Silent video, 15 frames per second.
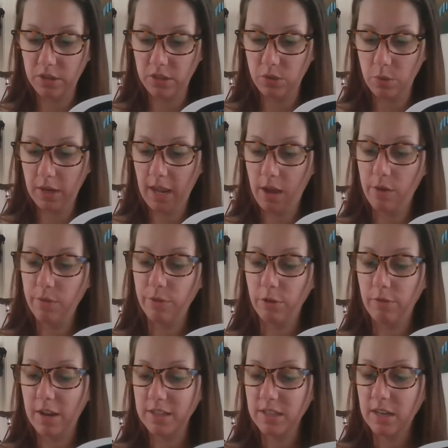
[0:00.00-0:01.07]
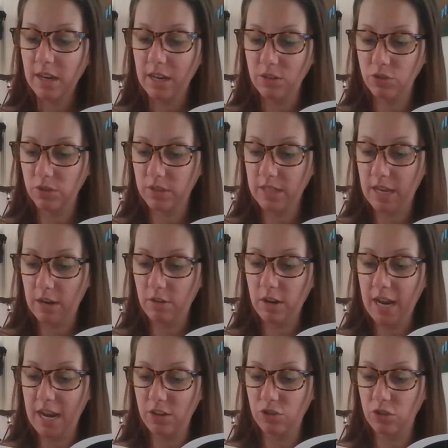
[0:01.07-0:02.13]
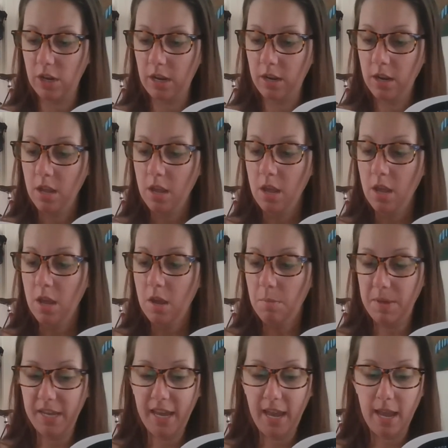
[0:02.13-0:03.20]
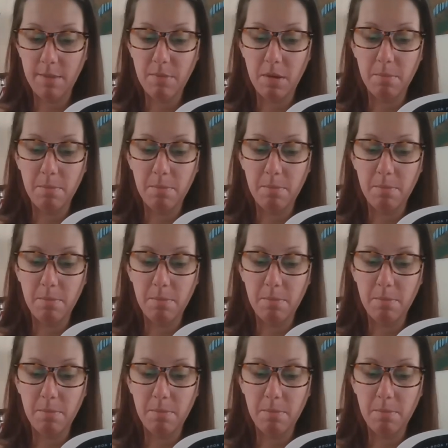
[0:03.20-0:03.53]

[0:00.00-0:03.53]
to account for residential segregation became a